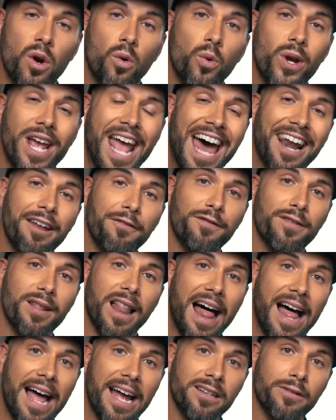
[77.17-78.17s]
We had a
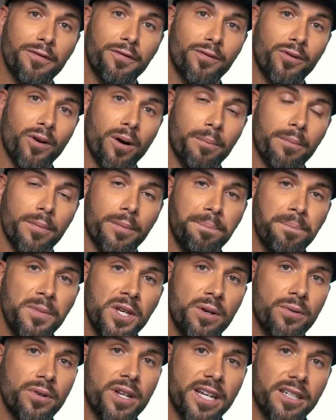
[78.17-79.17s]
flight from
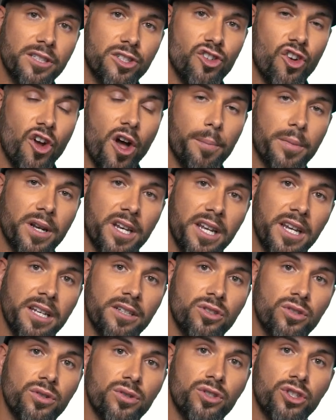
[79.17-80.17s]
Munich, Germany
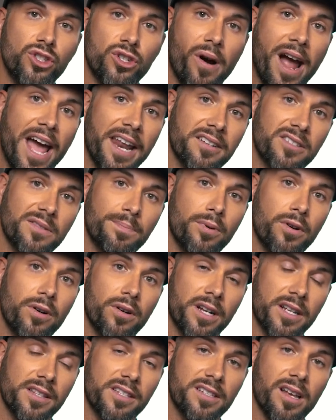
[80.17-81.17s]
to
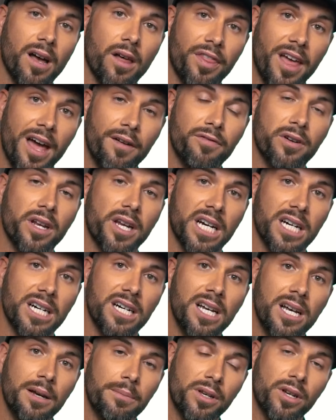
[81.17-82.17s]
Johannesburg in South
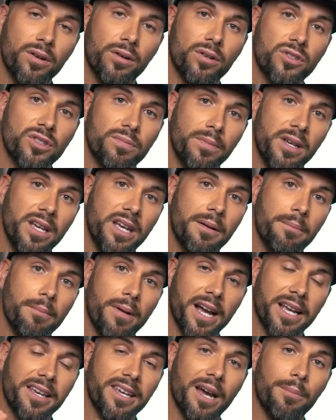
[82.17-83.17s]
Africa because me and
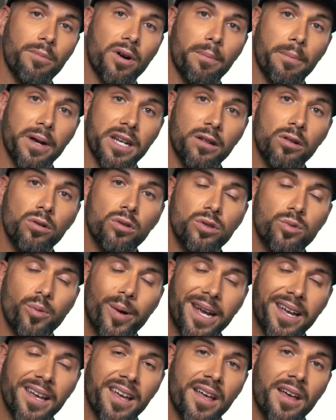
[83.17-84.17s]
my cameraman
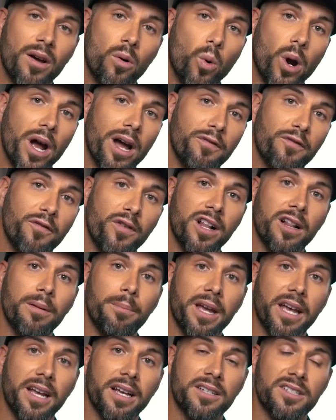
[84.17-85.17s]
Ludwig were
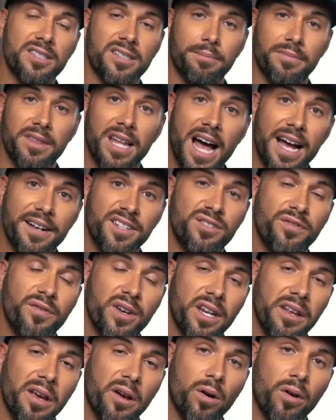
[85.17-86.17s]
filming some nice
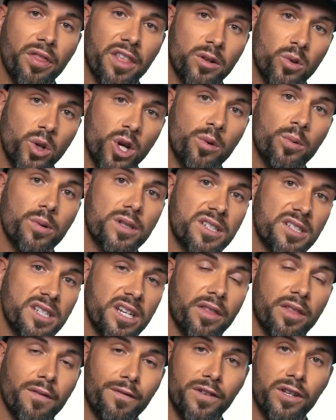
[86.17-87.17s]
video that you will
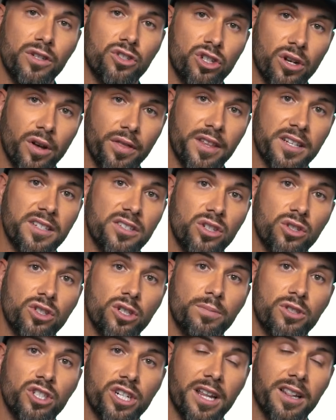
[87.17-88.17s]
see in the future on this
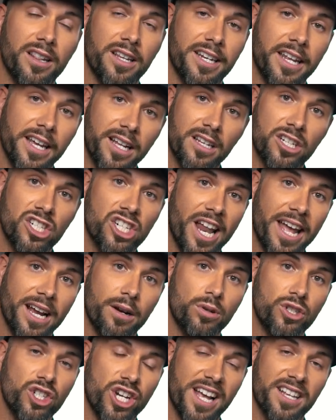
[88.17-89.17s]
YouTube channel in English
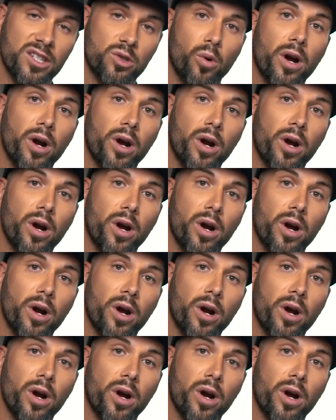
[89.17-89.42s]
language as